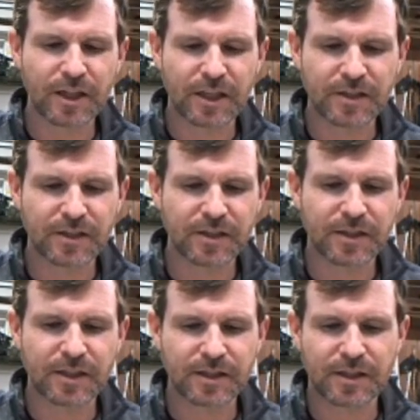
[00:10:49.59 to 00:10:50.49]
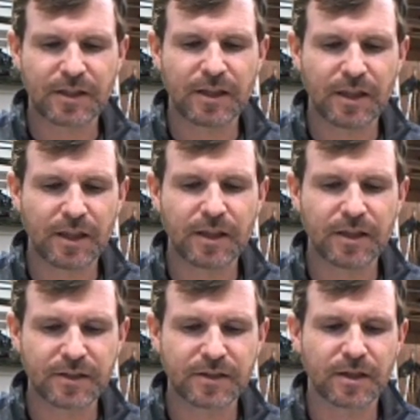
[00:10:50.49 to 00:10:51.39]
This
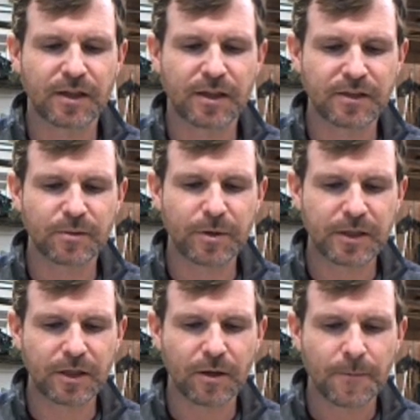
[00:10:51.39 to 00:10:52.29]
is a big deal.